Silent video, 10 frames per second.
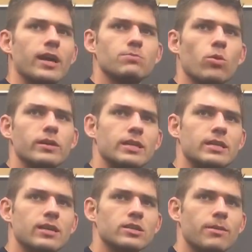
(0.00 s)
guys more
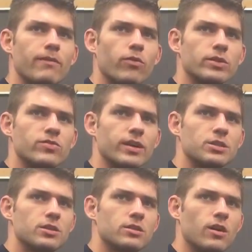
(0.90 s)
details about force
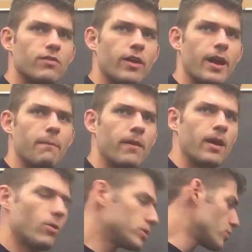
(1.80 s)
friction to solve for m,
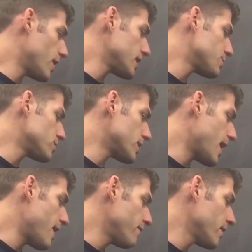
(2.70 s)
which we're not supposed to
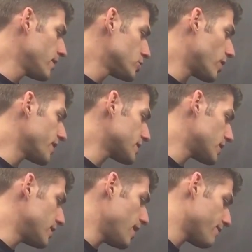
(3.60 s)
have. So I think it's
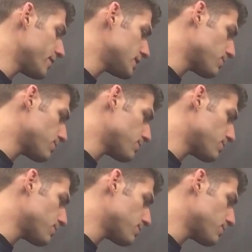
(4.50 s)
enough for this